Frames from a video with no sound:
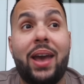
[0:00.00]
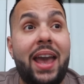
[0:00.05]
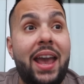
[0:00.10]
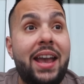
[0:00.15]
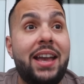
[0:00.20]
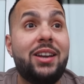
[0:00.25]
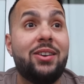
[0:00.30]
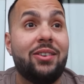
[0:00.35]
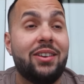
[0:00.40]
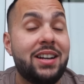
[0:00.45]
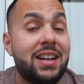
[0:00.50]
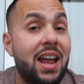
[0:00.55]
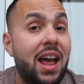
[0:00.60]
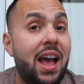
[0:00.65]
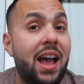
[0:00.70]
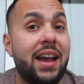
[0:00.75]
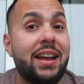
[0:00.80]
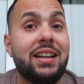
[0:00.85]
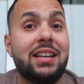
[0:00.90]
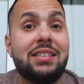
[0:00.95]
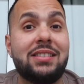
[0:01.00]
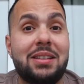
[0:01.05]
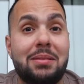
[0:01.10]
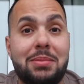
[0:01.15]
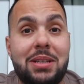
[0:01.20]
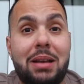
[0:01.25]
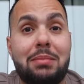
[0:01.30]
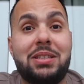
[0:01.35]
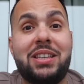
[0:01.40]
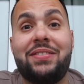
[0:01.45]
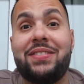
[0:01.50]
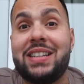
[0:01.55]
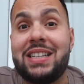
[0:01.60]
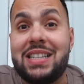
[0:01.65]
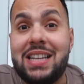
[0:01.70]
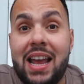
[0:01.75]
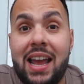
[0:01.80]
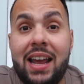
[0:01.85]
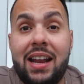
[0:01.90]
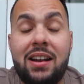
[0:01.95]
8 or 9, sometimes even
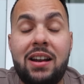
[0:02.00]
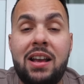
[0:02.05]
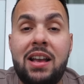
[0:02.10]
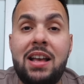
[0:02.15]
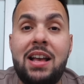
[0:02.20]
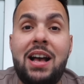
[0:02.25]
10.